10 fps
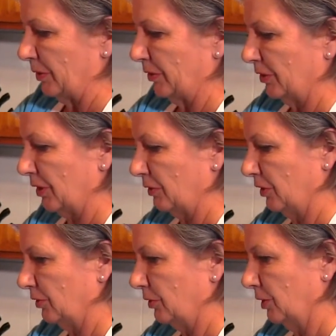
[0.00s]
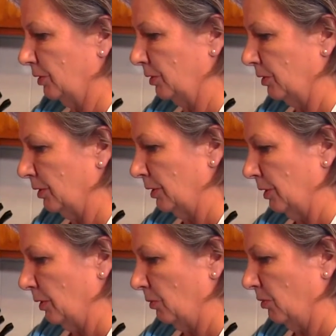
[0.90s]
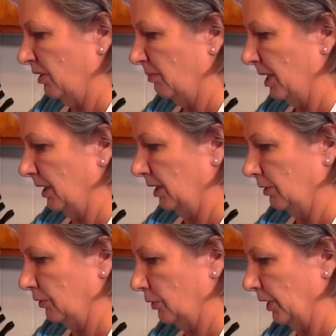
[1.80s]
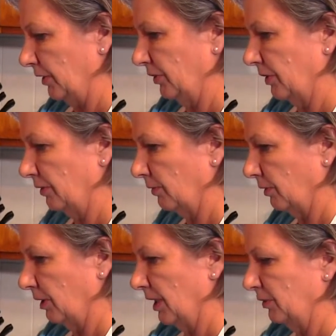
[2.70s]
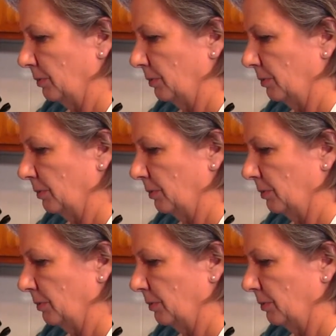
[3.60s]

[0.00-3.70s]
So just one of my little tricks for less